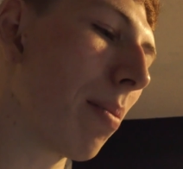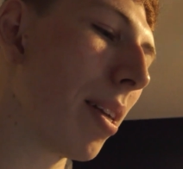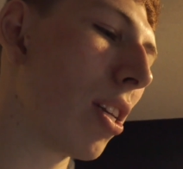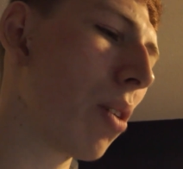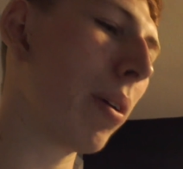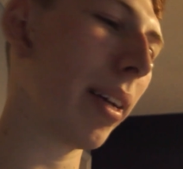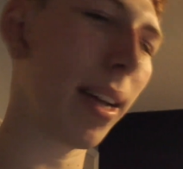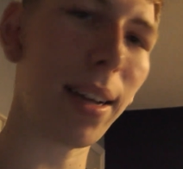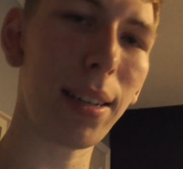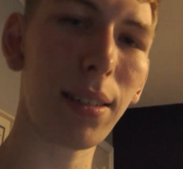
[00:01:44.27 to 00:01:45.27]
to be doing
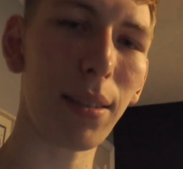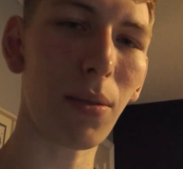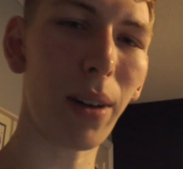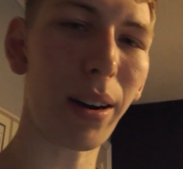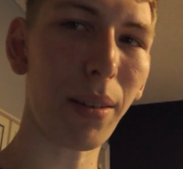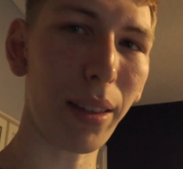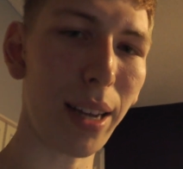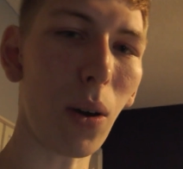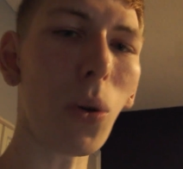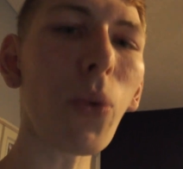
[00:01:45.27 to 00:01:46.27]
is, well,
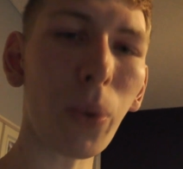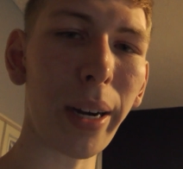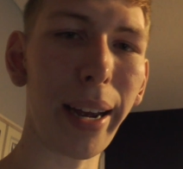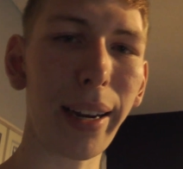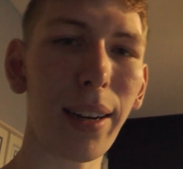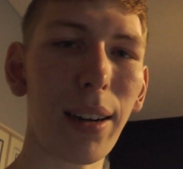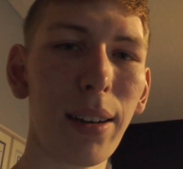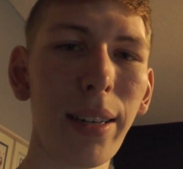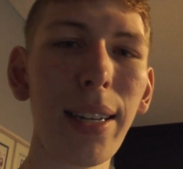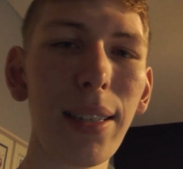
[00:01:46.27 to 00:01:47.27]
the old rig
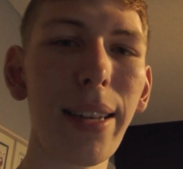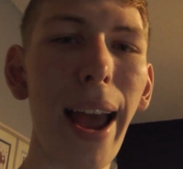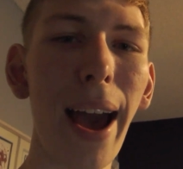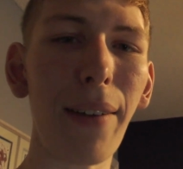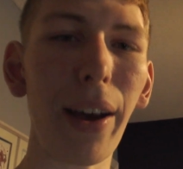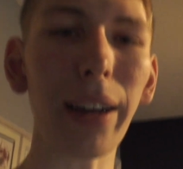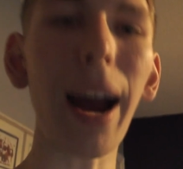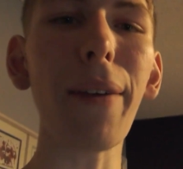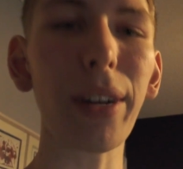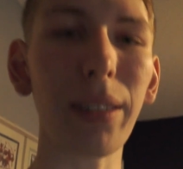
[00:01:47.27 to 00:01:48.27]
needs to have a
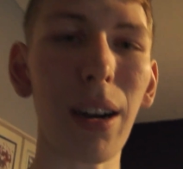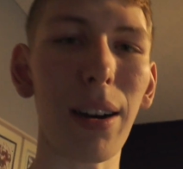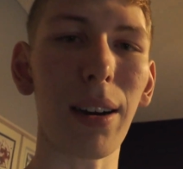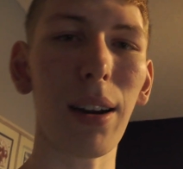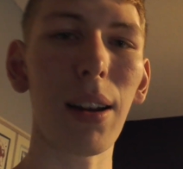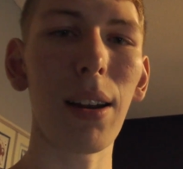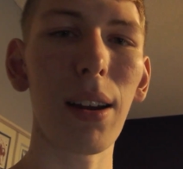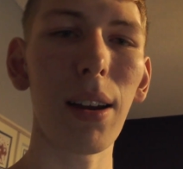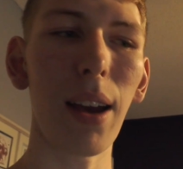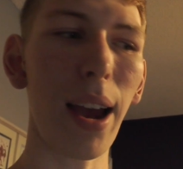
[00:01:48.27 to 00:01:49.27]
graphics card.
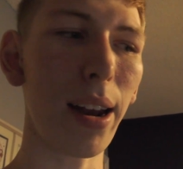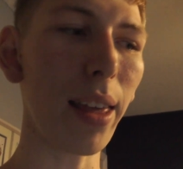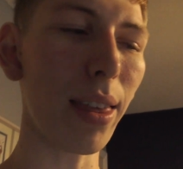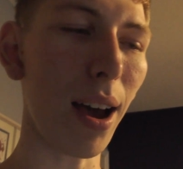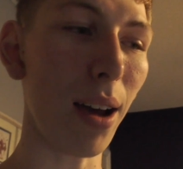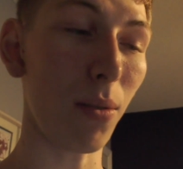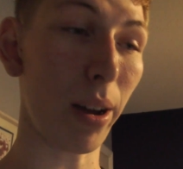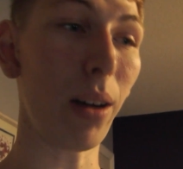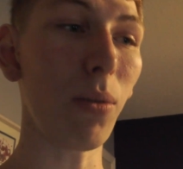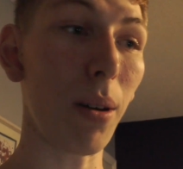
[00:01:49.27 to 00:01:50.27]
And I thought,
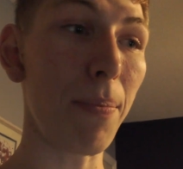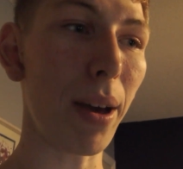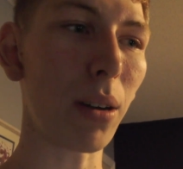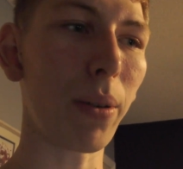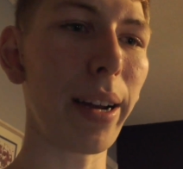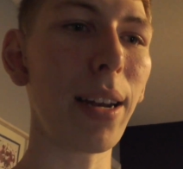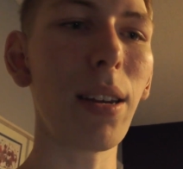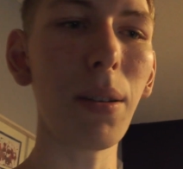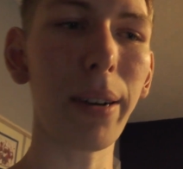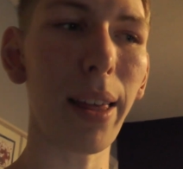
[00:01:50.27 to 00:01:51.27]
well, what better way to
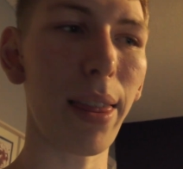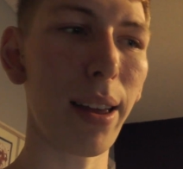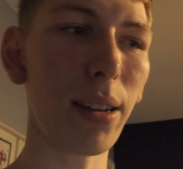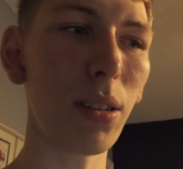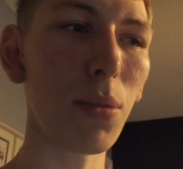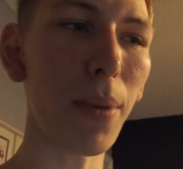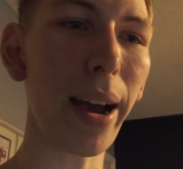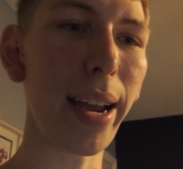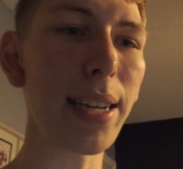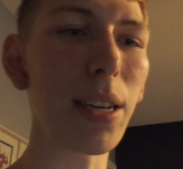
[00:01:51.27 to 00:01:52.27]
do it than to
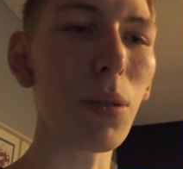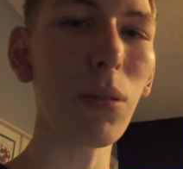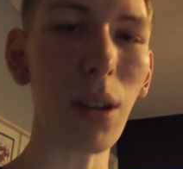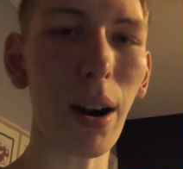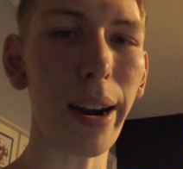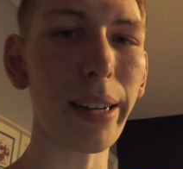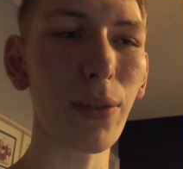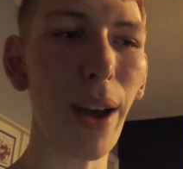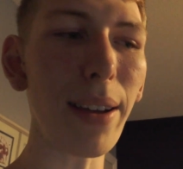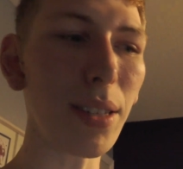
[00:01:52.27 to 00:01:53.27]
buy a used RX
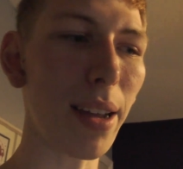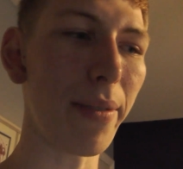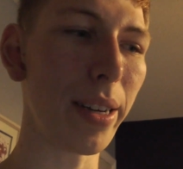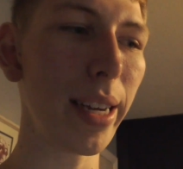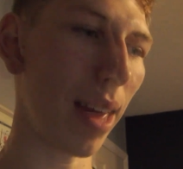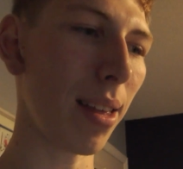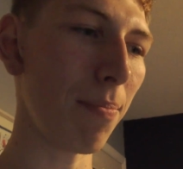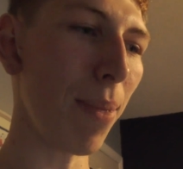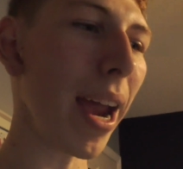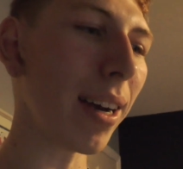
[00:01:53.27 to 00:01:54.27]
570 and then
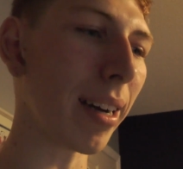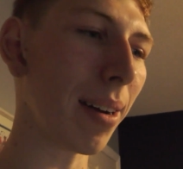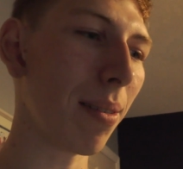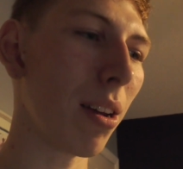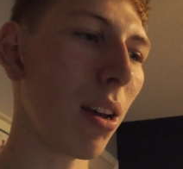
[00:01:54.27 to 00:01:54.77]
pair it